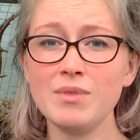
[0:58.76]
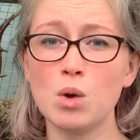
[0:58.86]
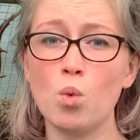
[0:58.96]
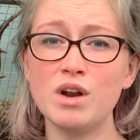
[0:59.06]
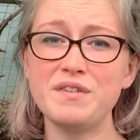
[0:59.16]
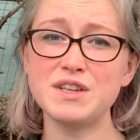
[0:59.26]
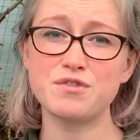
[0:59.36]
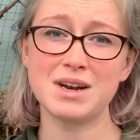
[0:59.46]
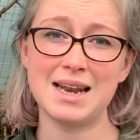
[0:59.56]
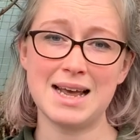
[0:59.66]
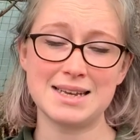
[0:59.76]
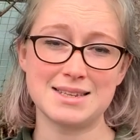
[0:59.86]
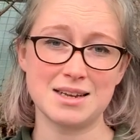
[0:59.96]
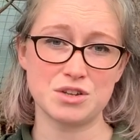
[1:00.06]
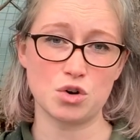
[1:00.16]
One of his front legs
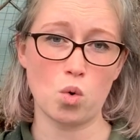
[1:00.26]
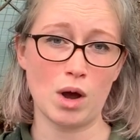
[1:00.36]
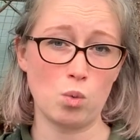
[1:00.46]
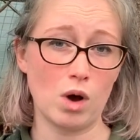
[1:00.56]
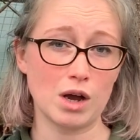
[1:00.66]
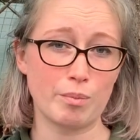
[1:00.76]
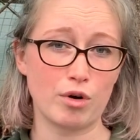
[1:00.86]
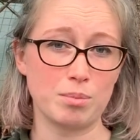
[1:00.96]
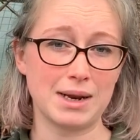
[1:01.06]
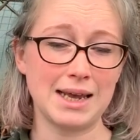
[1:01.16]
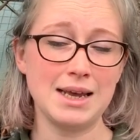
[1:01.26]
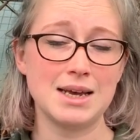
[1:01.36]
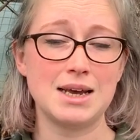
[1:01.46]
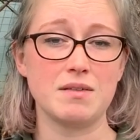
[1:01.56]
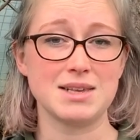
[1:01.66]
doesn't quite work properly.
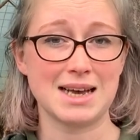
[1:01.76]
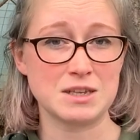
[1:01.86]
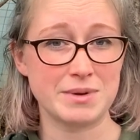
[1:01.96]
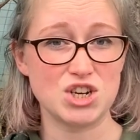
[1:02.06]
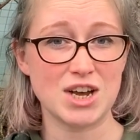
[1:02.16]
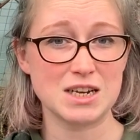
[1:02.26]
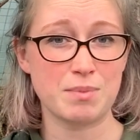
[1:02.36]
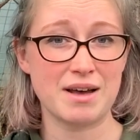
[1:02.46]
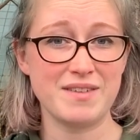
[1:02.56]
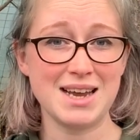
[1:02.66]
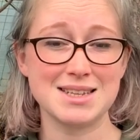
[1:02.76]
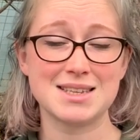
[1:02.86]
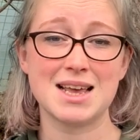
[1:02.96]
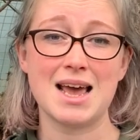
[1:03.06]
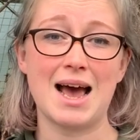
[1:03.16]
This has been checked by a vet
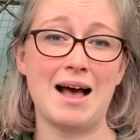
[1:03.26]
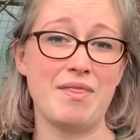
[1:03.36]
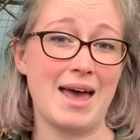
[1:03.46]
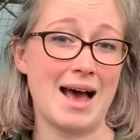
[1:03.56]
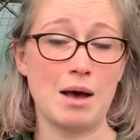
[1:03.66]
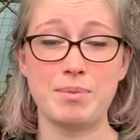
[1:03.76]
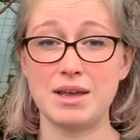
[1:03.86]
and they're happy